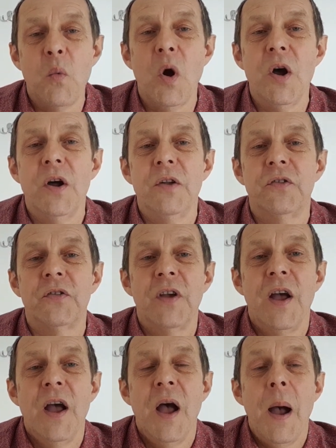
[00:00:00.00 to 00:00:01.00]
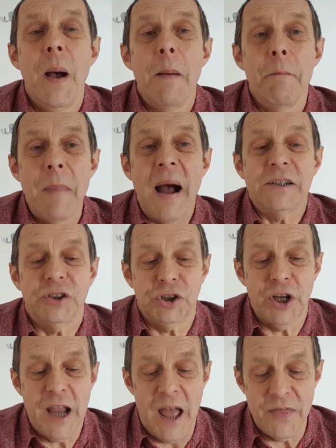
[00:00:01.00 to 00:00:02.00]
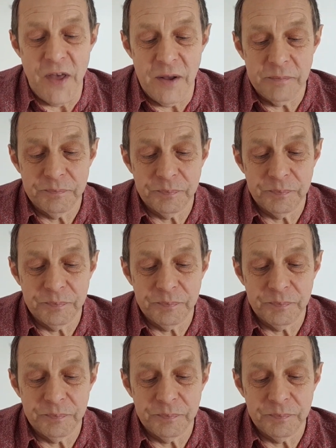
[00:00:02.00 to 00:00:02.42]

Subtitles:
words match together.